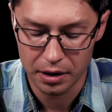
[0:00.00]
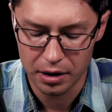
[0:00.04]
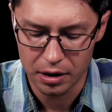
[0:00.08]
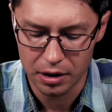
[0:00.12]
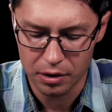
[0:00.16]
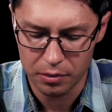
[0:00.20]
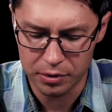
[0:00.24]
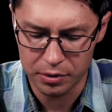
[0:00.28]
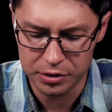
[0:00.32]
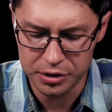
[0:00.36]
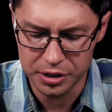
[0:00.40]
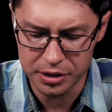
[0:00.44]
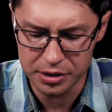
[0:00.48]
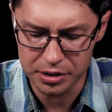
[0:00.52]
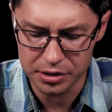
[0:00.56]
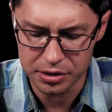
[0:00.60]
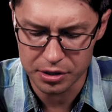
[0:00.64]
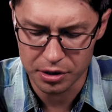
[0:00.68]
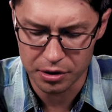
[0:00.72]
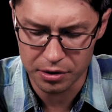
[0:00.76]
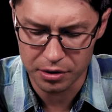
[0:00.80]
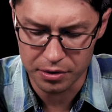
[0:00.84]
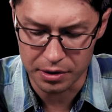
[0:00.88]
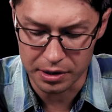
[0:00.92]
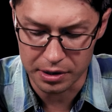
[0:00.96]
When Jesus
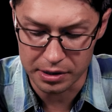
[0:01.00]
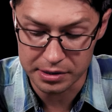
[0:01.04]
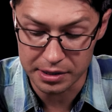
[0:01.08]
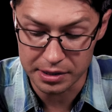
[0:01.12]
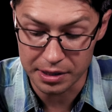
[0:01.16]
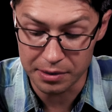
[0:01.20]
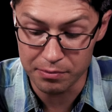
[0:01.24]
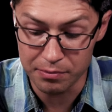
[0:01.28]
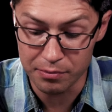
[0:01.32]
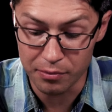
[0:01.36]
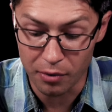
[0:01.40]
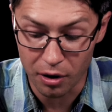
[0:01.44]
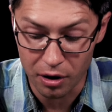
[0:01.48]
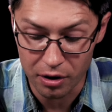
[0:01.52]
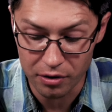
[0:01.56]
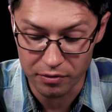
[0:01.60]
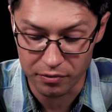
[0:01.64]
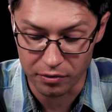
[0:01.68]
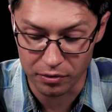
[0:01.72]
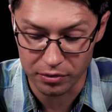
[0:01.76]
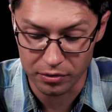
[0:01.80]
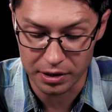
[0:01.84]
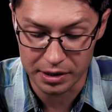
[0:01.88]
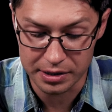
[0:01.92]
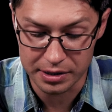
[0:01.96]
heard this, he
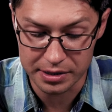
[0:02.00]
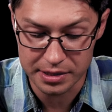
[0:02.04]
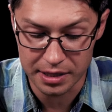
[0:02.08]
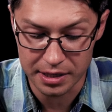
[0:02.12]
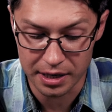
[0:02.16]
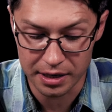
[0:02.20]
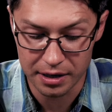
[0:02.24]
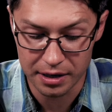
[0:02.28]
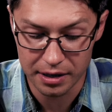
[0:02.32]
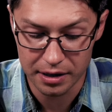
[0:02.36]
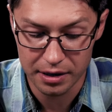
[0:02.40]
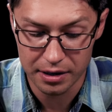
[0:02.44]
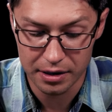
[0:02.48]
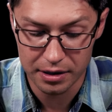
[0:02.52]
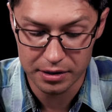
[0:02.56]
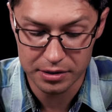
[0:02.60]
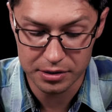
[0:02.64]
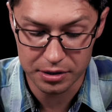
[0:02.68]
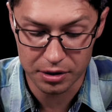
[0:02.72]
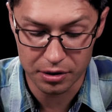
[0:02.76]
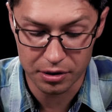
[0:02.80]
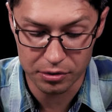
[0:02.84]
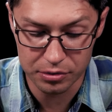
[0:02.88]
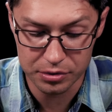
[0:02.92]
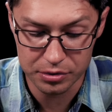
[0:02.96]
marveled, and said
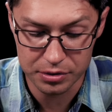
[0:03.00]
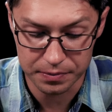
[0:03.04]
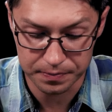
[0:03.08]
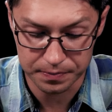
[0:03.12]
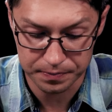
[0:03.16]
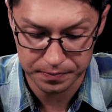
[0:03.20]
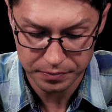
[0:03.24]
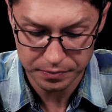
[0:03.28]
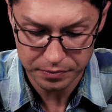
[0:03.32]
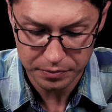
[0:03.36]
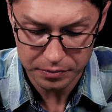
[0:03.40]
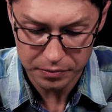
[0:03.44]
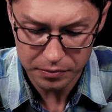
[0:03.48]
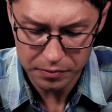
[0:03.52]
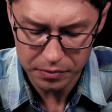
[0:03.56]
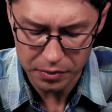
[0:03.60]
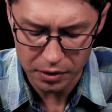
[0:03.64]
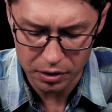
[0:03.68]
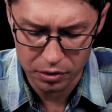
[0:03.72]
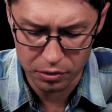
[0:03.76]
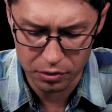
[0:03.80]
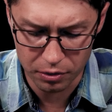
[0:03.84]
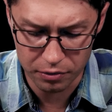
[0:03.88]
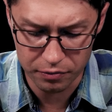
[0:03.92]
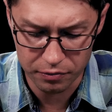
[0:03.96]
to those
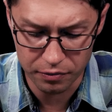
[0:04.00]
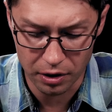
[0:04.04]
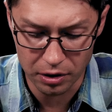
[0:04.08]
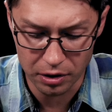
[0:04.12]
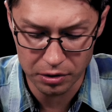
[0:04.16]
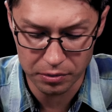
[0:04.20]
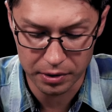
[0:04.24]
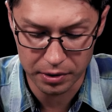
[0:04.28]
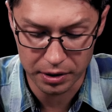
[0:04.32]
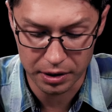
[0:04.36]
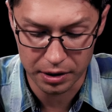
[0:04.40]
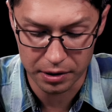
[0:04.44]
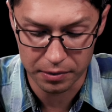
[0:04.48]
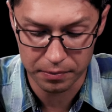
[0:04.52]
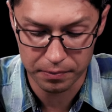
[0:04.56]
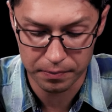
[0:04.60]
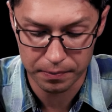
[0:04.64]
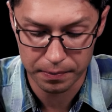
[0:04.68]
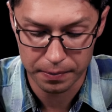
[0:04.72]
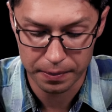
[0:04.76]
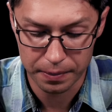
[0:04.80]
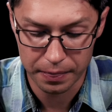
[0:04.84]
who were following him,